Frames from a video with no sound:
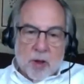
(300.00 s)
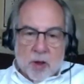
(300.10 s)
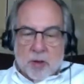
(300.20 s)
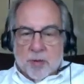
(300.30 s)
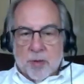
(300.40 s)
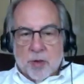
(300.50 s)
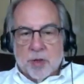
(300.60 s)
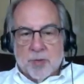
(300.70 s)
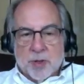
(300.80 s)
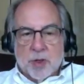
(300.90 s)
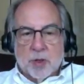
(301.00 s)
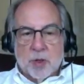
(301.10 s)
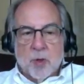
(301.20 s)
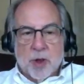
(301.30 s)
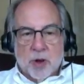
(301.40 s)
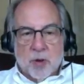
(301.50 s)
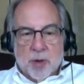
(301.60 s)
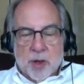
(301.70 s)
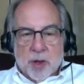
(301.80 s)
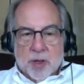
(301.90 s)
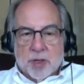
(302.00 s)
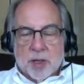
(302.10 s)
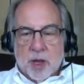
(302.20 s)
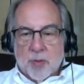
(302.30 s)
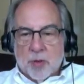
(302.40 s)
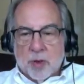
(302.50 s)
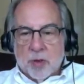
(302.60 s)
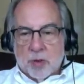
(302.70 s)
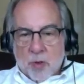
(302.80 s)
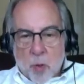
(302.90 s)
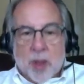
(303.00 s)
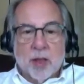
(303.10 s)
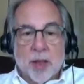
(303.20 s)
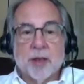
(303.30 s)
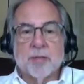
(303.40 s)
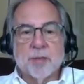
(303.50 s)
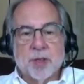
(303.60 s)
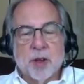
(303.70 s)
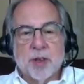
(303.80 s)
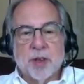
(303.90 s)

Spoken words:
For those of us a little weaker, we stay up quite late studying